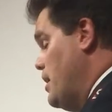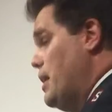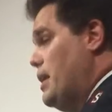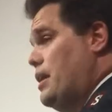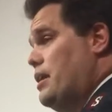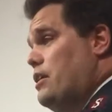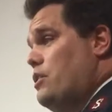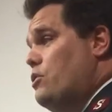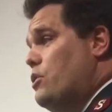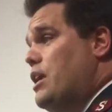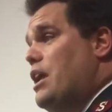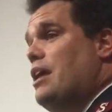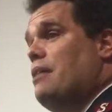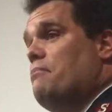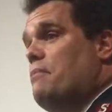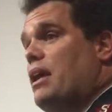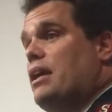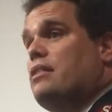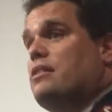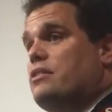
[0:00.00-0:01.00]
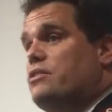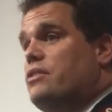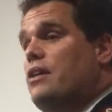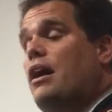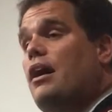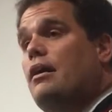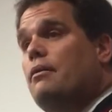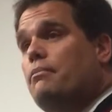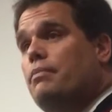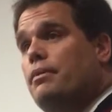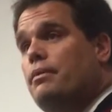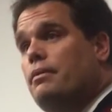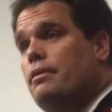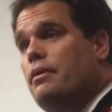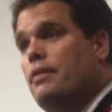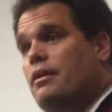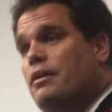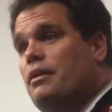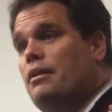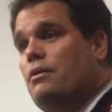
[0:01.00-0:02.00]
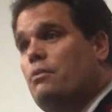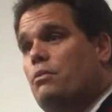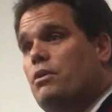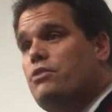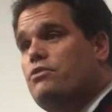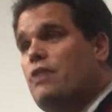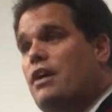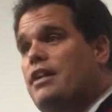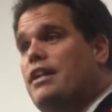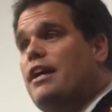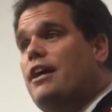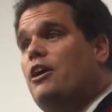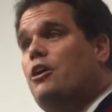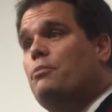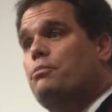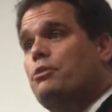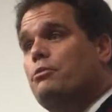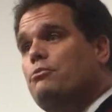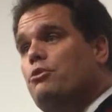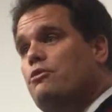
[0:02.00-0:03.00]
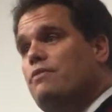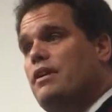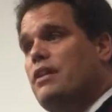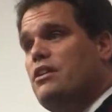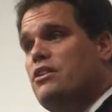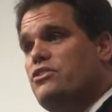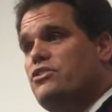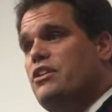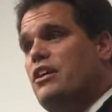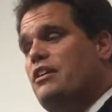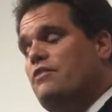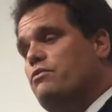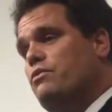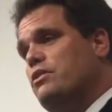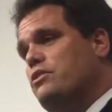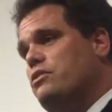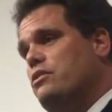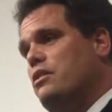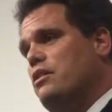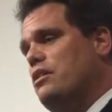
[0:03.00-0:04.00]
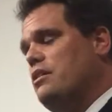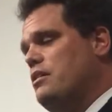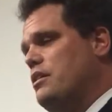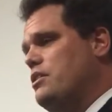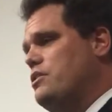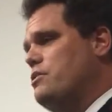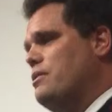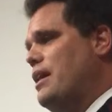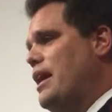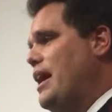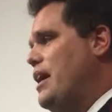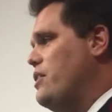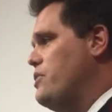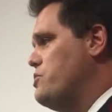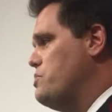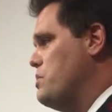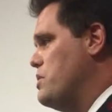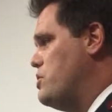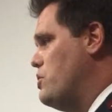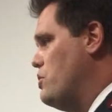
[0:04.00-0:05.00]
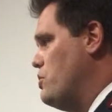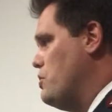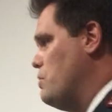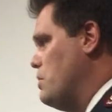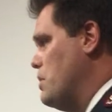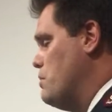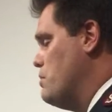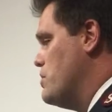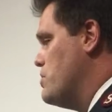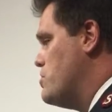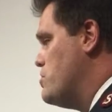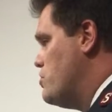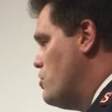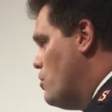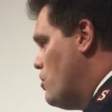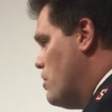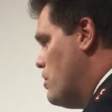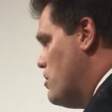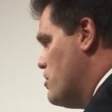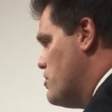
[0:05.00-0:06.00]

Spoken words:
And you can't make this up. We tried to help her move into stuff, into a house. We told her we would store